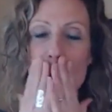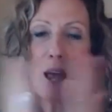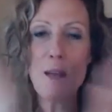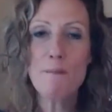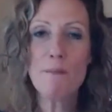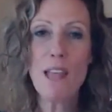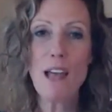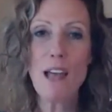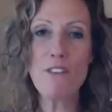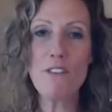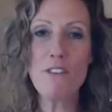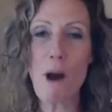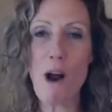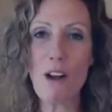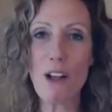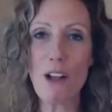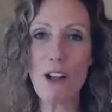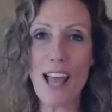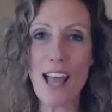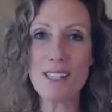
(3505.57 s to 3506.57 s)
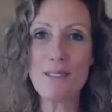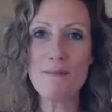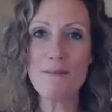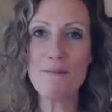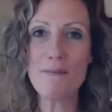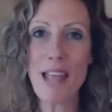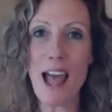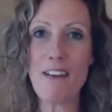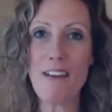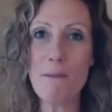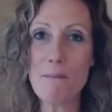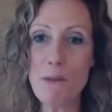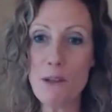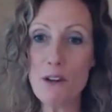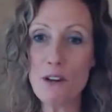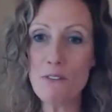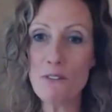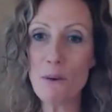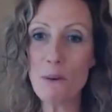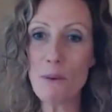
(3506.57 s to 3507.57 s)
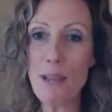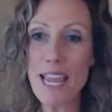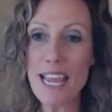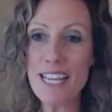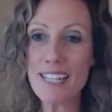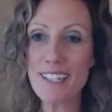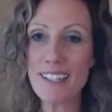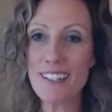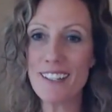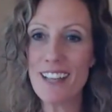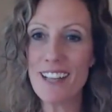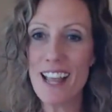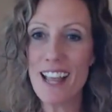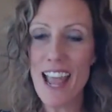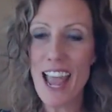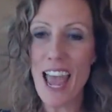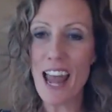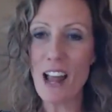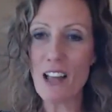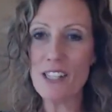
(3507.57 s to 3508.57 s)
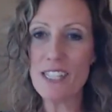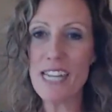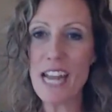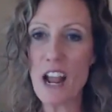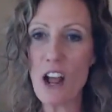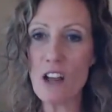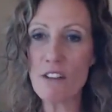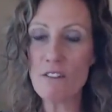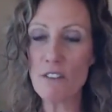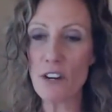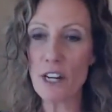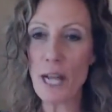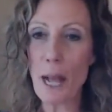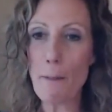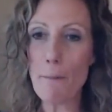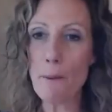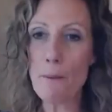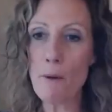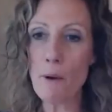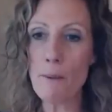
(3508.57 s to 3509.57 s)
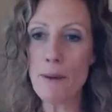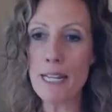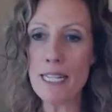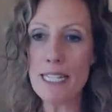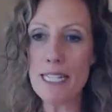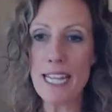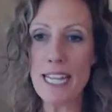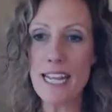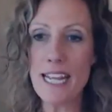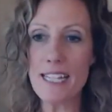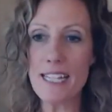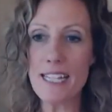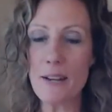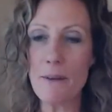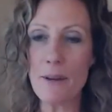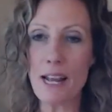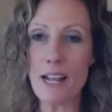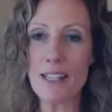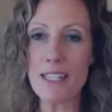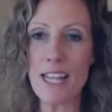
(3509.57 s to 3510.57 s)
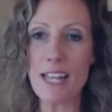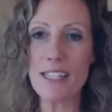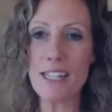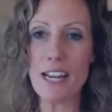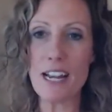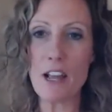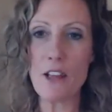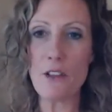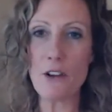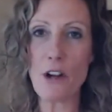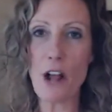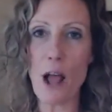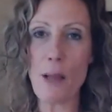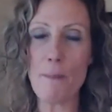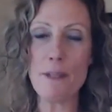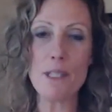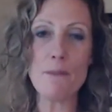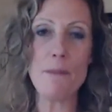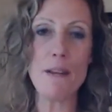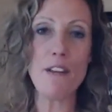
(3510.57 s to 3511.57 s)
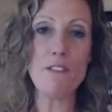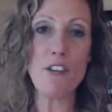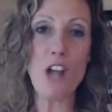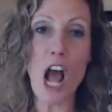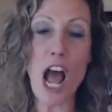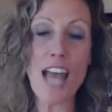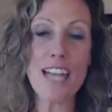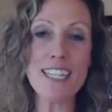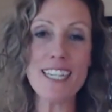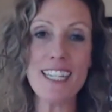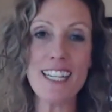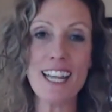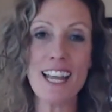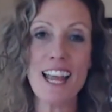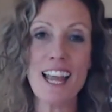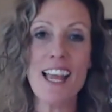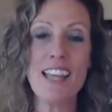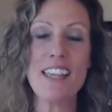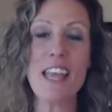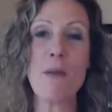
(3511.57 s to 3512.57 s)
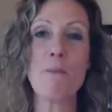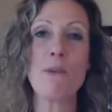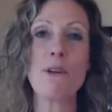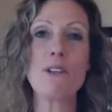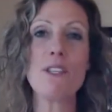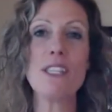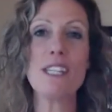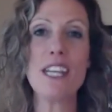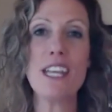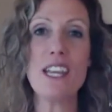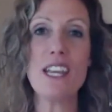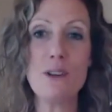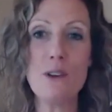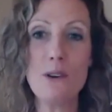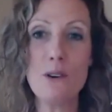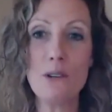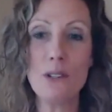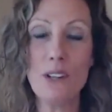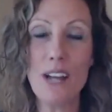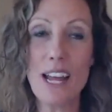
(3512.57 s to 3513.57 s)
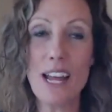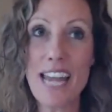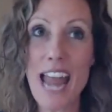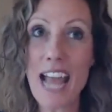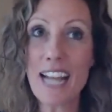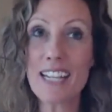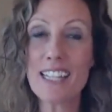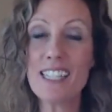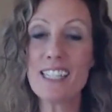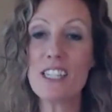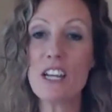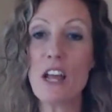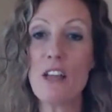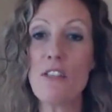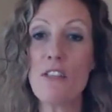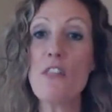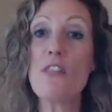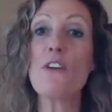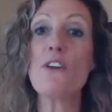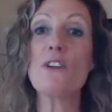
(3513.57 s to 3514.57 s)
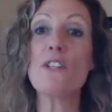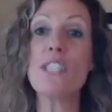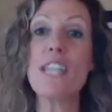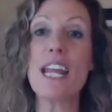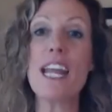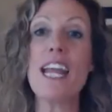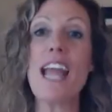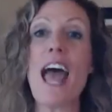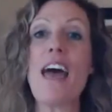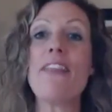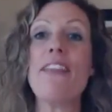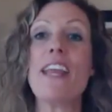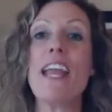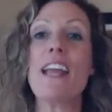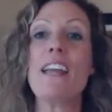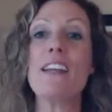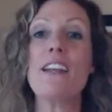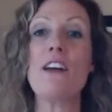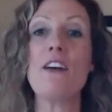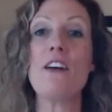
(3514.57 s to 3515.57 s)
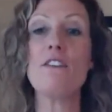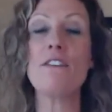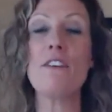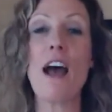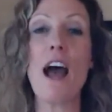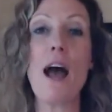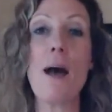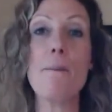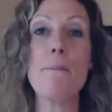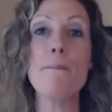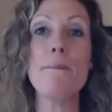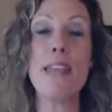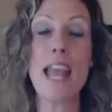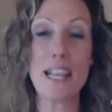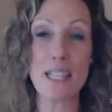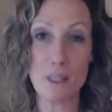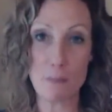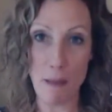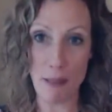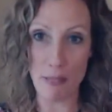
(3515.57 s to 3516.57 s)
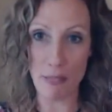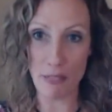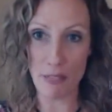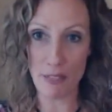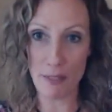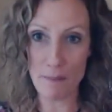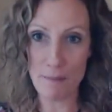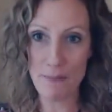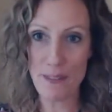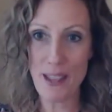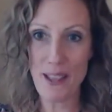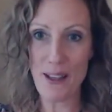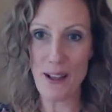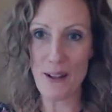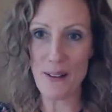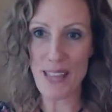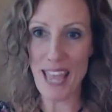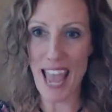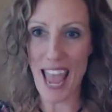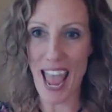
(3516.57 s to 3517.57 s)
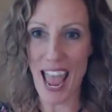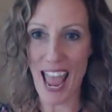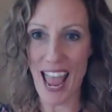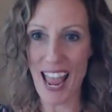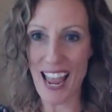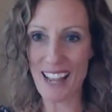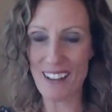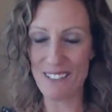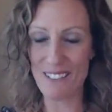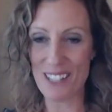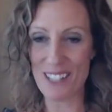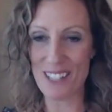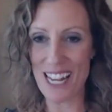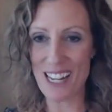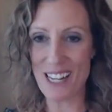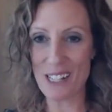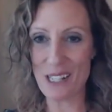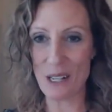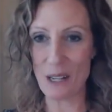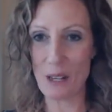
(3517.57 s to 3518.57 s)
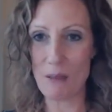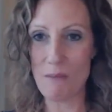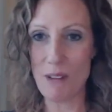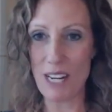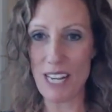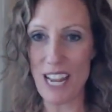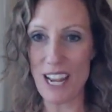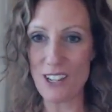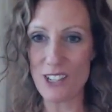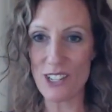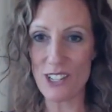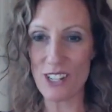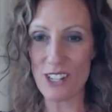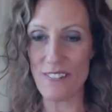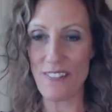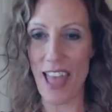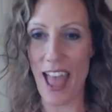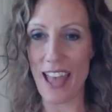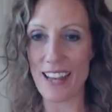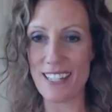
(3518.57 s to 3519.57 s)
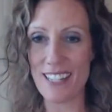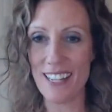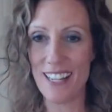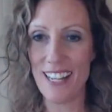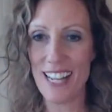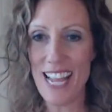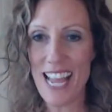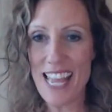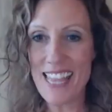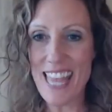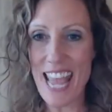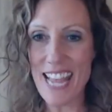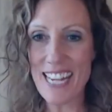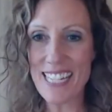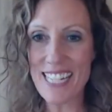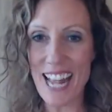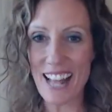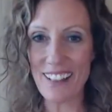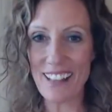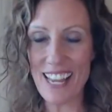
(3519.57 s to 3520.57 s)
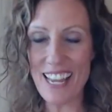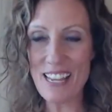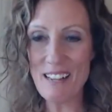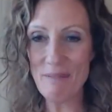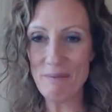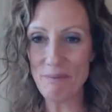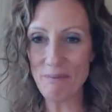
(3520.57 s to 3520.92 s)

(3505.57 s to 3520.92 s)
Love you all, guys. Have a beautiful week. And I'll stay on for a couple more minutes in case anyone else has any other comments. But if not, then we'll see you the Thursday at the end of next month. Okay, we'll send you some communications on that. Thanks, Ellie.